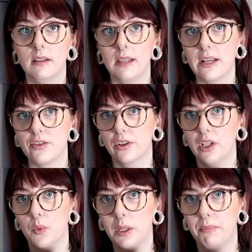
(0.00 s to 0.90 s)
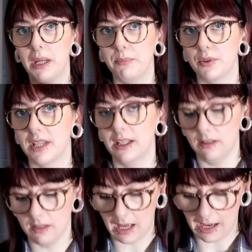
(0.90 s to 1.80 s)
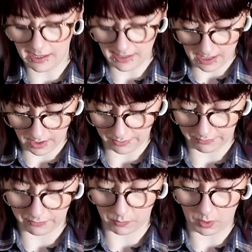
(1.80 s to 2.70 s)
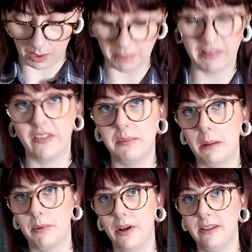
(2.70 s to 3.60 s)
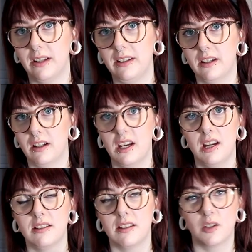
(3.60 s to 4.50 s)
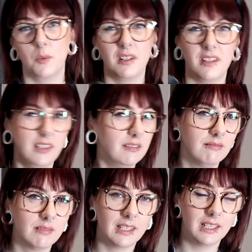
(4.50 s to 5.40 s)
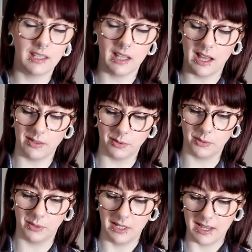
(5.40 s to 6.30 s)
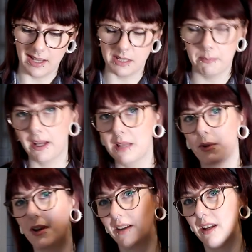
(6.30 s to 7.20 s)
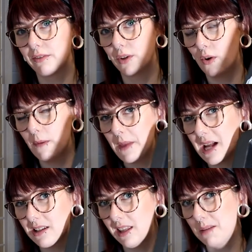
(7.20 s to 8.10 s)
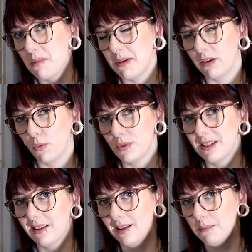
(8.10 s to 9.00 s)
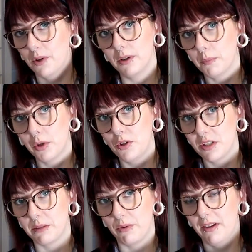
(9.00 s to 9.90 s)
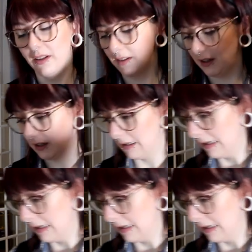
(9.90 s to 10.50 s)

Next you're going to want to prep your tin. I have what I believe to be a brownie tin here. It's a square tin, like, I don't know. It's the biggest brownie tin I've got. I actually think it may be a roasting tin, but I'm going to use this brownie tin today.